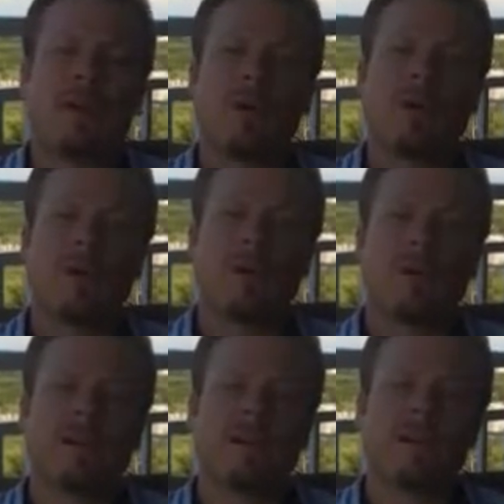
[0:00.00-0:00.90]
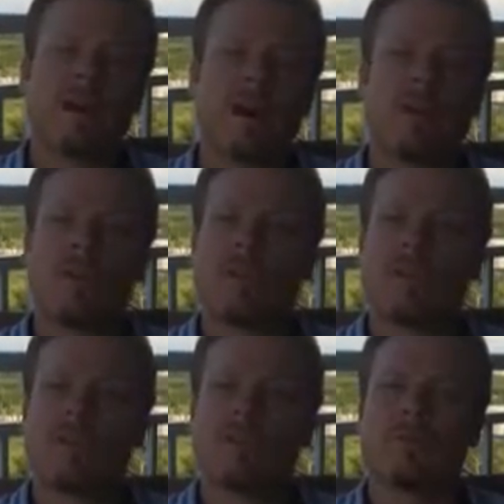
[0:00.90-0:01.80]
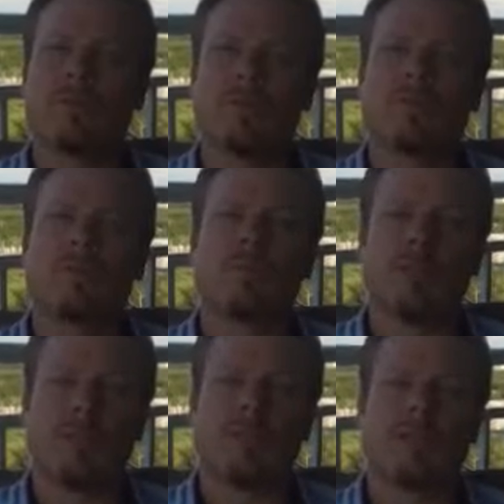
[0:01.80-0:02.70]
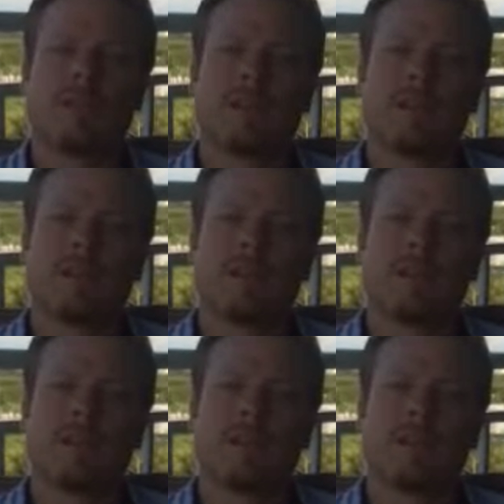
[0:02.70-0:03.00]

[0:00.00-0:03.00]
we're going to get all the liens reduced completely.